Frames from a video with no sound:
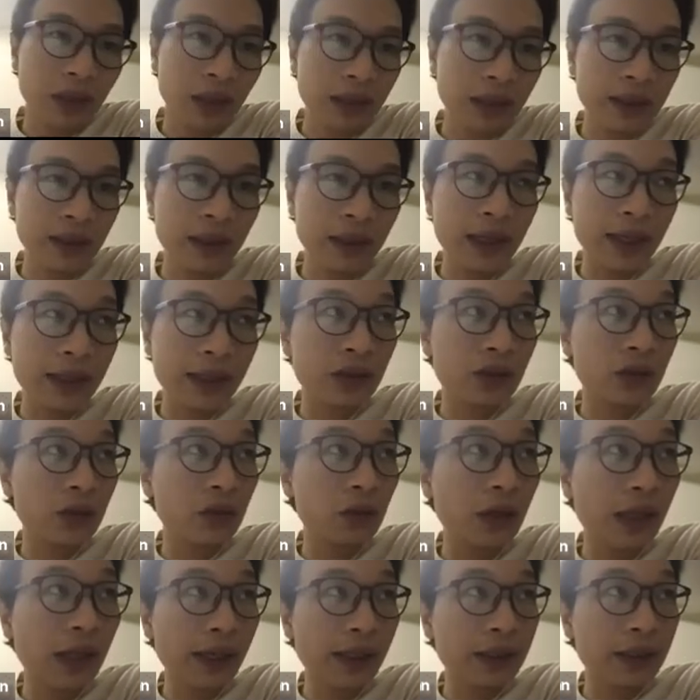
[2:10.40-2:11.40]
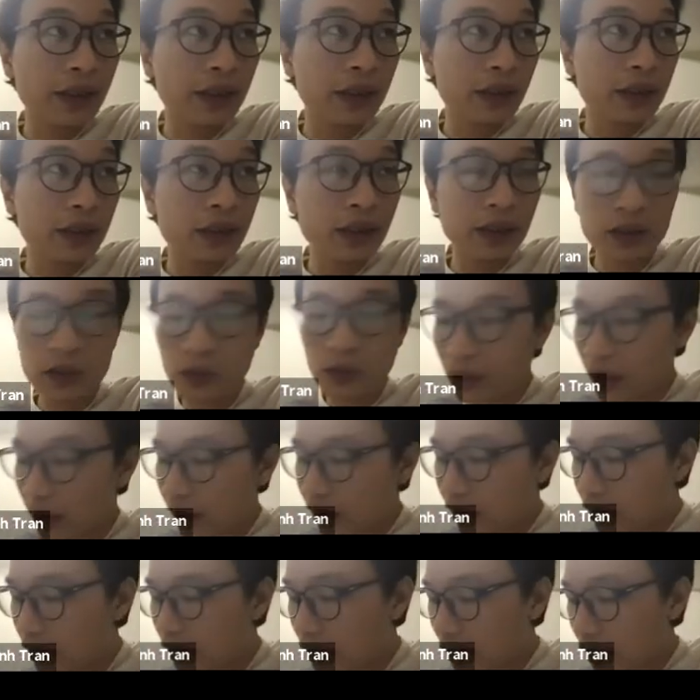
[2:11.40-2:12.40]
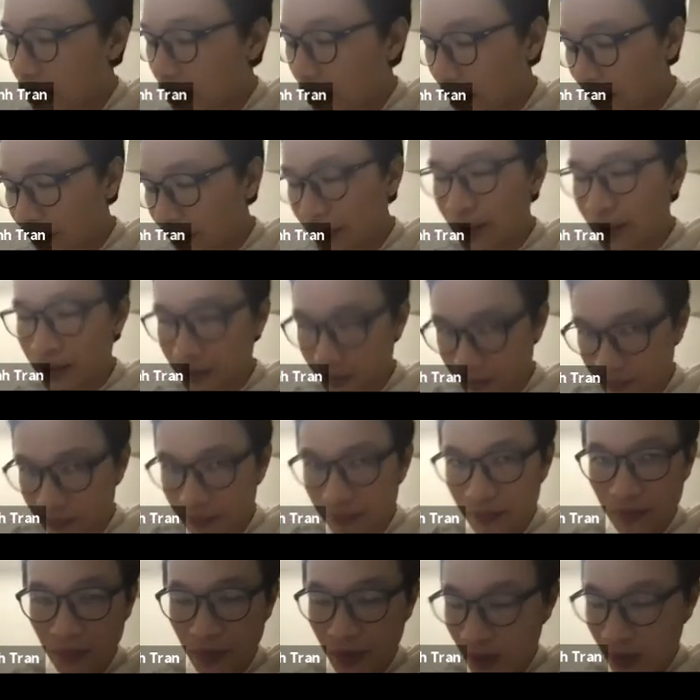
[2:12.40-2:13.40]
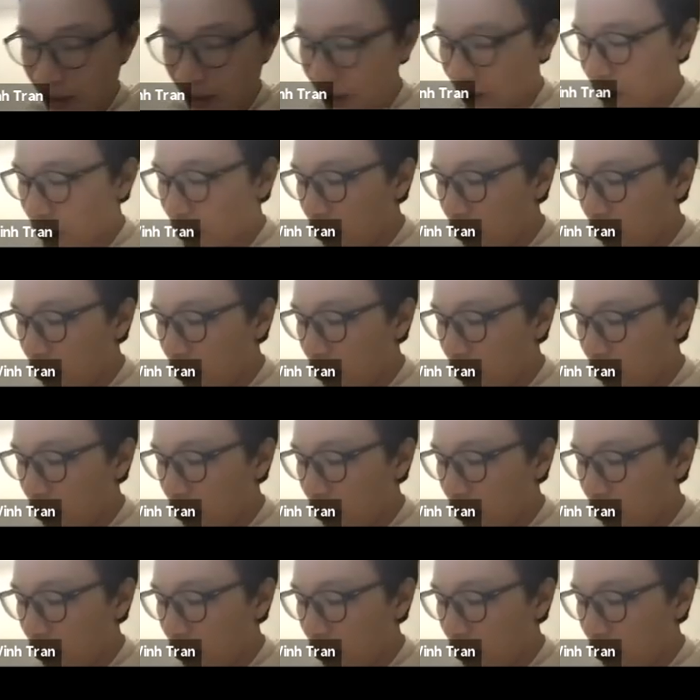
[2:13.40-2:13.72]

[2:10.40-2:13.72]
in last two lectures as well. I mean, in